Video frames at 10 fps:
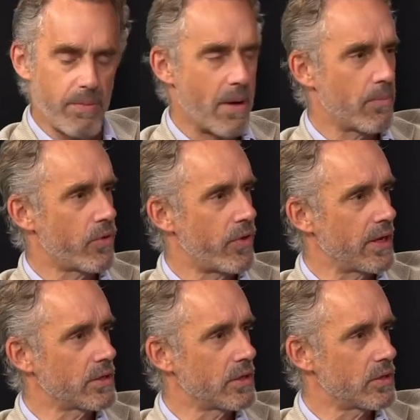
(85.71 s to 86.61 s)
remember
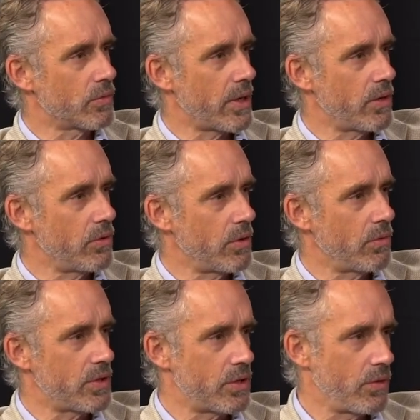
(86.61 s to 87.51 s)
things. And so what you
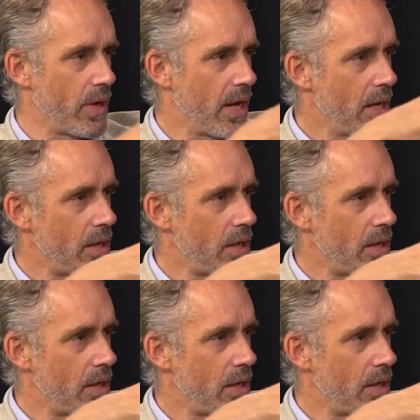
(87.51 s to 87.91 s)
do is you